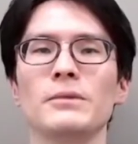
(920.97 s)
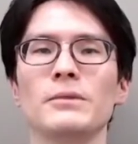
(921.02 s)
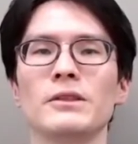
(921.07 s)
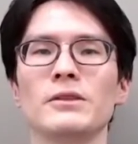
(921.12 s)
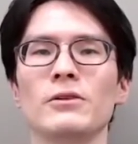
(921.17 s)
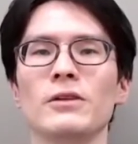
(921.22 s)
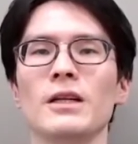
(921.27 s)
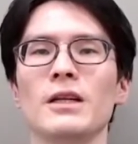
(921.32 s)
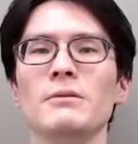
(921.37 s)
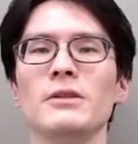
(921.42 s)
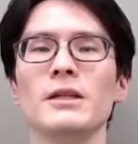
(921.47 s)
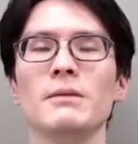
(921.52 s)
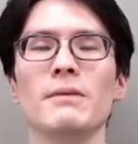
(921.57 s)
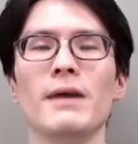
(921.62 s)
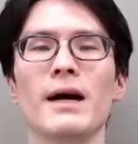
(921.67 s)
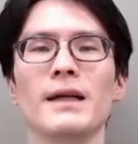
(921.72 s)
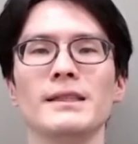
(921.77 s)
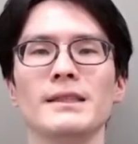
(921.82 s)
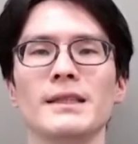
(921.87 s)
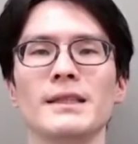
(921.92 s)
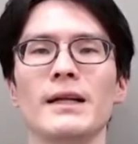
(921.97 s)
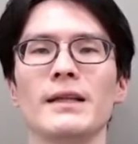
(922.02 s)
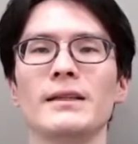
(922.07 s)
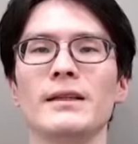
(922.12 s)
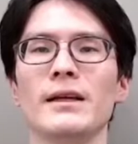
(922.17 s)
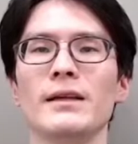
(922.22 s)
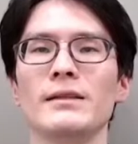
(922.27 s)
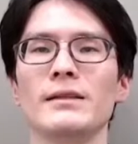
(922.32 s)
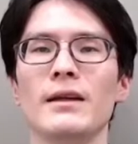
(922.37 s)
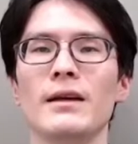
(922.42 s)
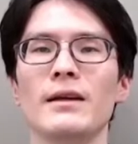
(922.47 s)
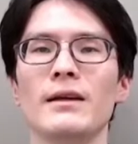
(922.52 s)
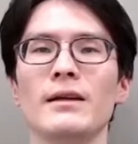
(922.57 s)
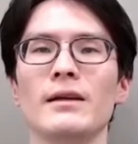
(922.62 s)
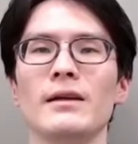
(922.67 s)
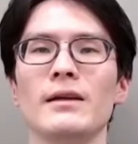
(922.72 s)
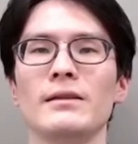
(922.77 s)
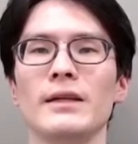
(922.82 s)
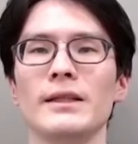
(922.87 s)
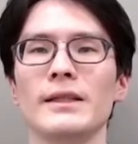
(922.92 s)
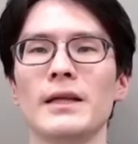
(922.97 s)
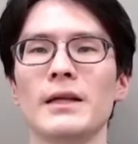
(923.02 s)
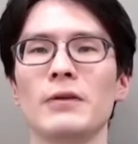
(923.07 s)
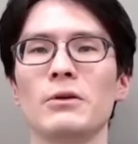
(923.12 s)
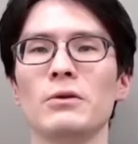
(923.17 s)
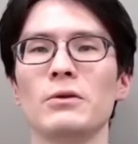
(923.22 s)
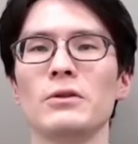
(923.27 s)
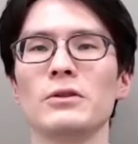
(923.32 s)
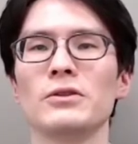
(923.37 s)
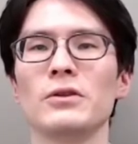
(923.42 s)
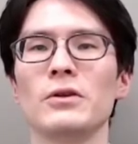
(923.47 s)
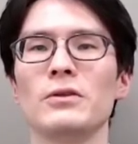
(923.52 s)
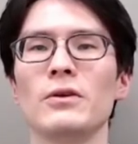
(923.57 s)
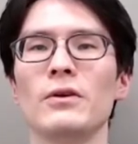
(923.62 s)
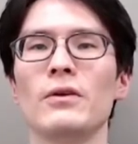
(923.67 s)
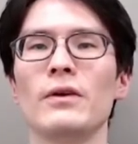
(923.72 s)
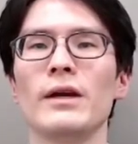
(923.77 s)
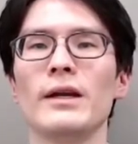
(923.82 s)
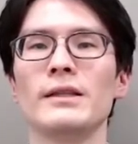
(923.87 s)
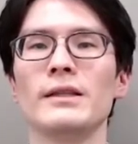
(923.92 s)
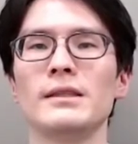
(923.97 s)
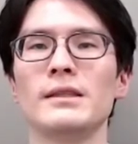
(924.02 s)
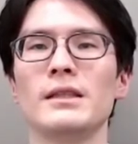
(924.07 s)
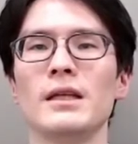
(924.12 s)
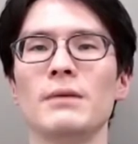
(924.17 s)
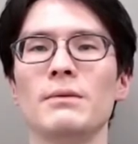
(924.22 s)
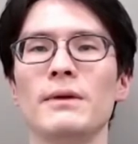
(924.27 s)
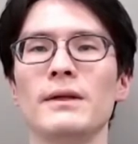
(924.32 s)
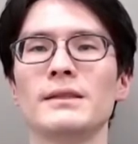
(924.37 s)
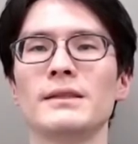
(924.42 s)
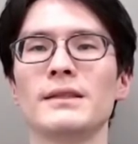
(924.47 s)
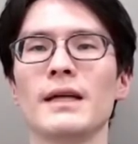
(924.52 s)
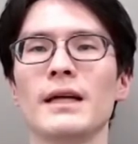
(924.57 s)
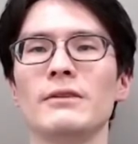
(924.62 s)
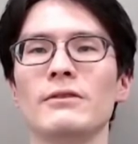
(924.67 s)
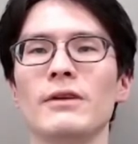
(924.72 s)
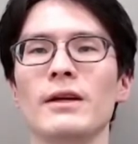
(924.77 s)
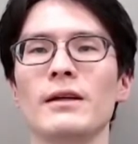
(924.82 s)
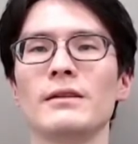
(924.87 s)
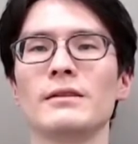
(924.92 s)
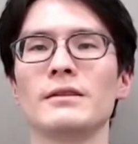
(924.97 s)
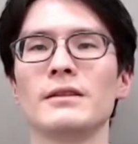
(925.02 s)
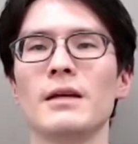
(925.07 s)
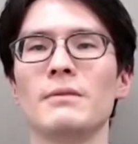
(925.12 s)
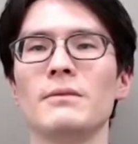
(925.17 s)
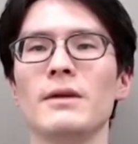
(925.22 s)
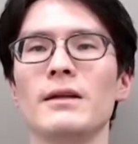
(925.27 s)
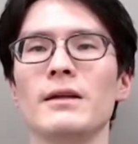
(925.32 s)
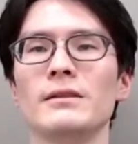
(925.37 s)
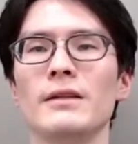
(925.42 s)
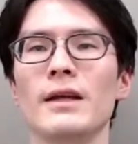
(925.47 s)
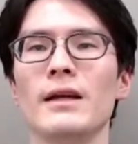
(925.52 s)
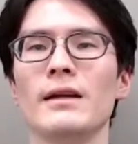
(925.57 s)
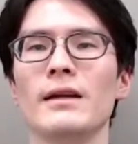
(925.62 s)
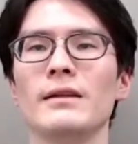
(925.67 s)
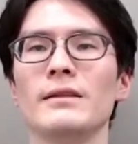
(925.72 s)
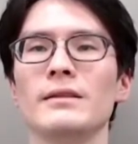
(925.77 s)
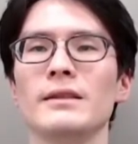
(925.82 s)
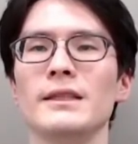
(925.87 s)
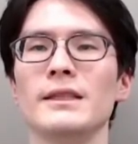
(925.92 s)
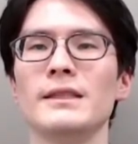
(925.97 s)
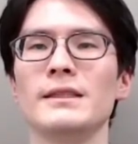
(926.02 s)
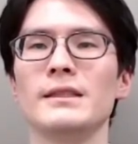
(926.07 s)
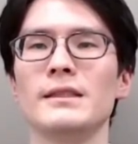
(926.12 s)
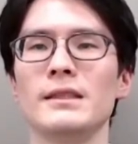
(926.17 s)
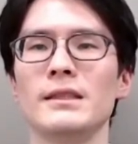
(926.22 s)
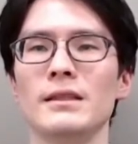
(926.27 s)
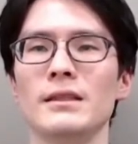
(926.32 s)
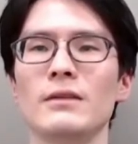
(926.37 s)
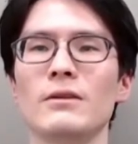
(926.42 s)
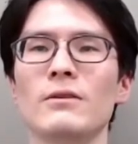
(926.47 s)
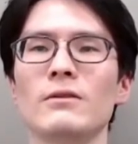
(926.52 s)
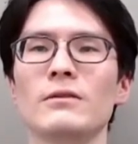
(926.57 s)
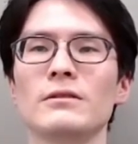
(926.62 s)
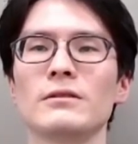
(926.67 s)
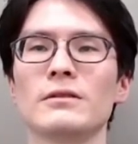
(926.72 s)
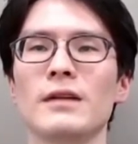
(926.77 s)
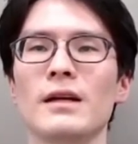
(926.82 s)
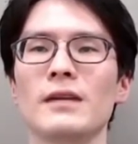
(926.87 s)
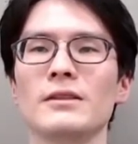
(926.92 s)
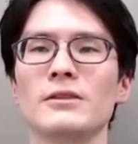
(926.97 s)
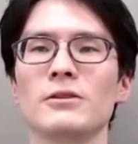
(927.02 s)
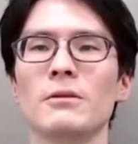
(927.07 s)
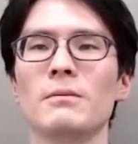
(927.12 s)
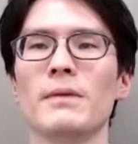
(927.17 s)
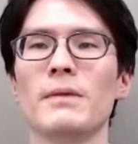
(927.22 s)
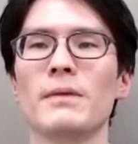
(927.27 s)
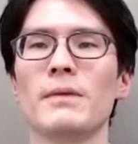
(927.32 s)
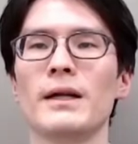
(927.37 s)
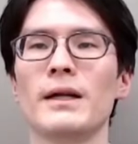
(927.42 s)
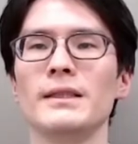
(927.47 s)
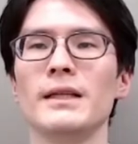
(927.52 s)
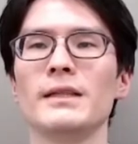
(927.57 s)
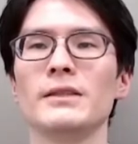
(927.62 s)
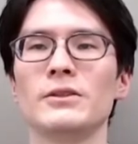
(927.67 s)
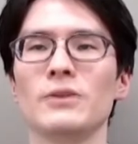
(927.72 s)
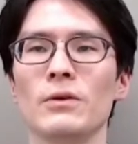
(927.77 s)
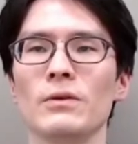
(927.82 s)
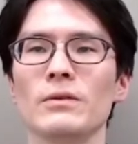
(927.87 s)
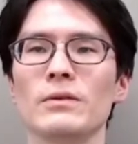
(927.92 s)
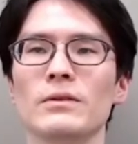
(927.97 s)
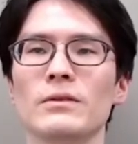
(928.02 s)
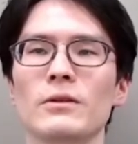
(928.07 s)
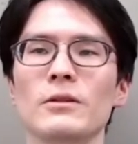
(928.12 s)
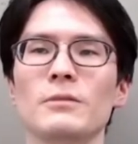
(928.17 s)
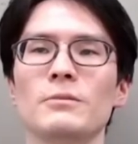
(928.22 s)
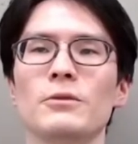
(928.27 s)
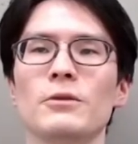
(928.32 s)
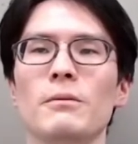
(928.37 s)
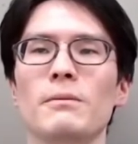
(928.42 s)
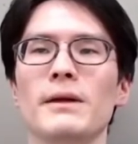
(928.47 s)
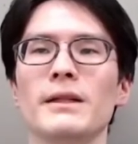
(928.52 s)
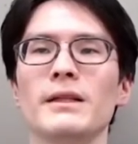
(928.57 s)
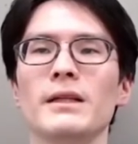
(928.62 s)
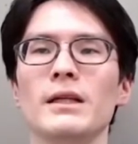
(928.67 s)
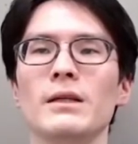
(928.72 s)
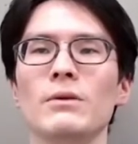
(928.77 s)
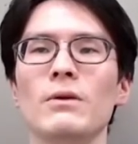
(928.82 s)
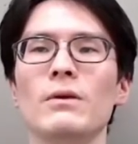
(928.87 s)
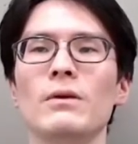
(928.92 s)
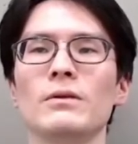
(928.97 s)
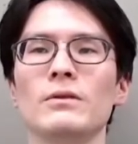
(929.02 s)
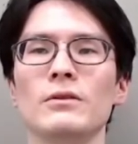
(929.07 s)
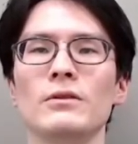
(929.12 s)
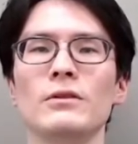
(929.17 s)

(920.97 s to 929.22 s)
This feature has already been merged upstream and is enabled by setting the property EC reconstruction validation